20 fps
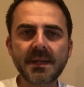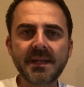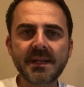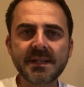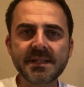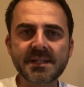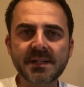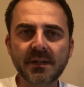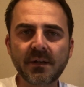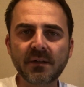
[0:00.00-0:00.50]

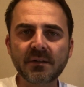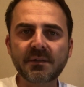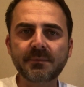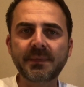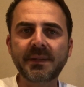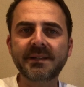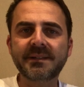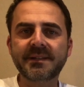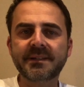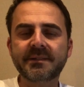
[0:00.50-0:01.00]
is
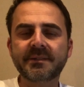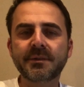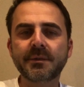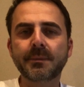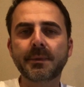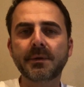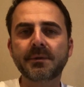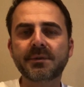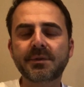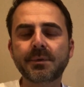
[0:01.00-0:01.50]
ultimately do
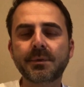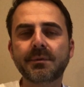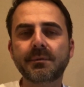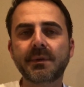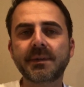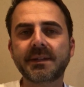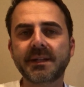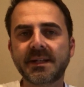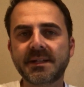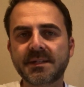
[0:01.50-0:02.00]
about 2 or 3
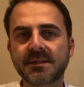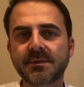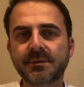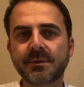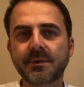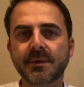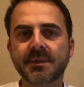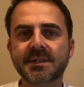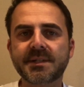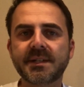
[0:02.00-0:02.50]
days in New
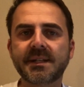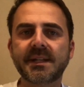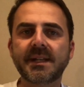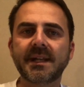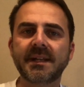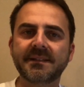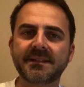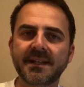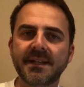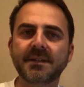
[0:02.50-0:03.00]
York City
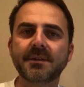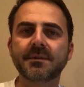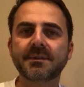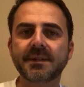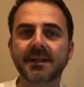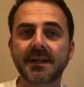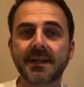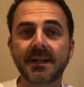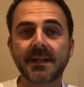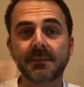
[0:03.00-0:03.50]
and take your
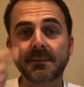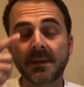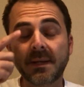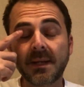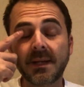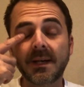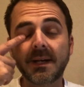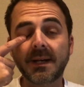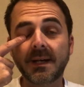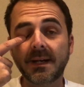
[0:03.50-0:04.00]
time
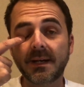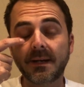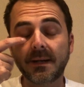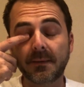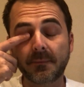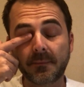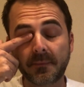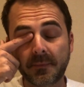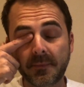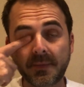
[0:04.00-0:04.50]

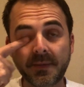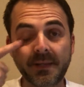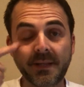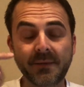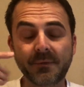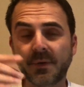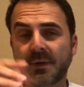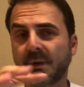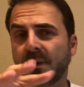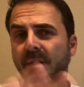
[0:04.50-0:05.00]

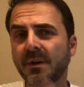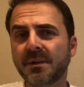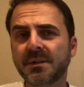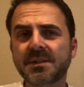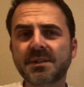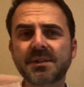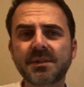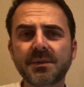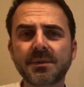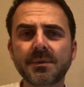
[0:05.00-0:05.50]
in regards
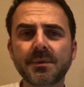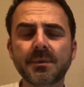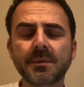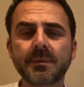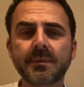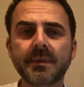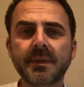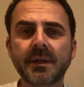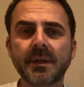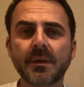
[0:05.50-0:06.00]
to,
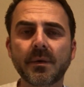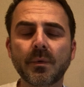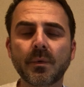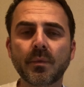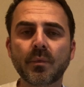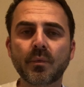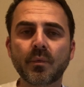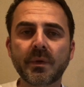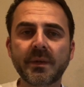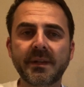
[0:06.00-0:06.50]

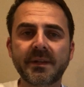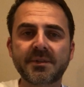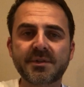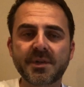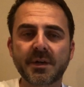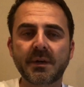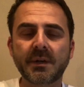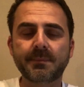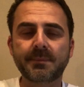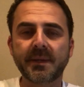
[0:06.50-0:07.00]
really
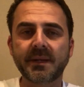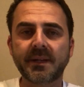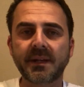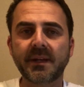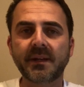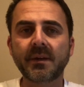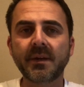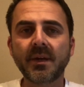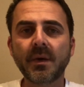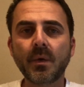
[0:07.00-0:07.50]
cherry
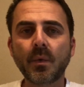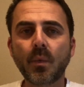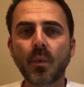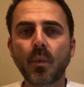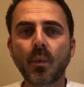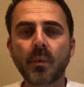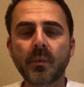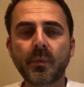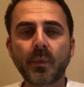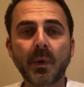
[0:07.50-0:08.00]
picking
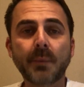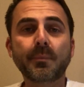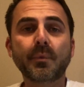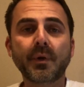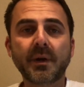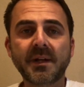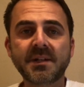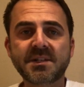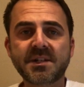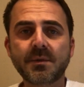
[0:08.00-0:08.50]
what
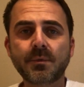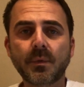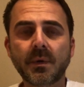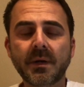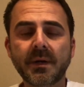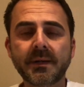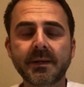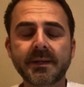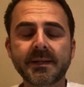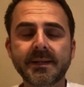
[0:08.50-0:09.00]
brands you
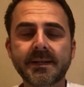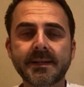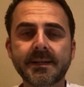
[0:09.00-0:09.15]
want to